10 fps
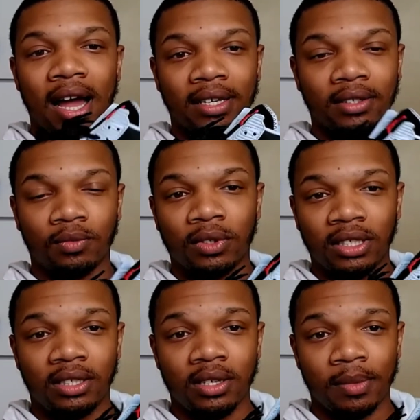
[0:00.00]
I can
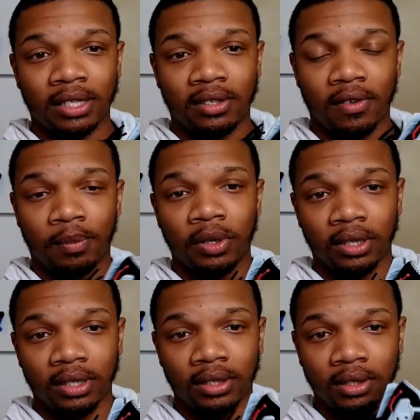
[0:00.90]
really see myself
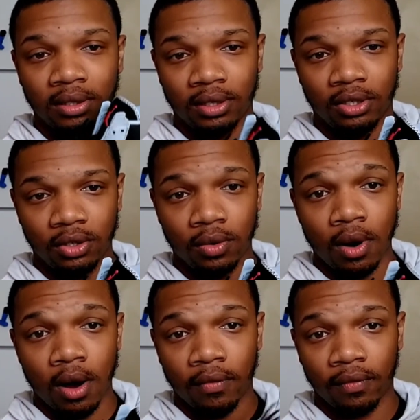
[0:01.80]
pulling this shoe
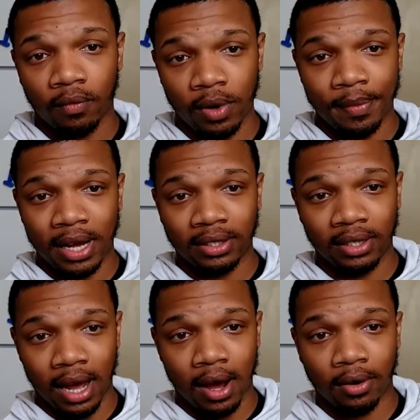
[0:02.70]
off with my
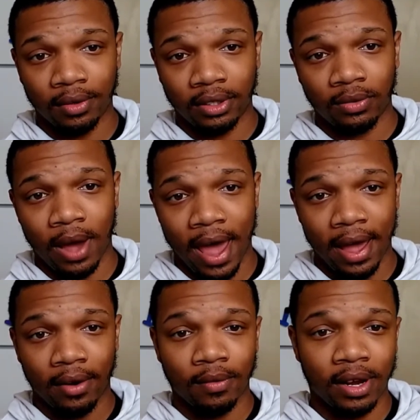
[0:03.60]
style and
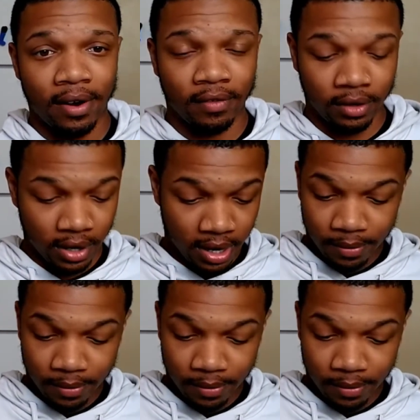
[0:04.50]
swag or whatever.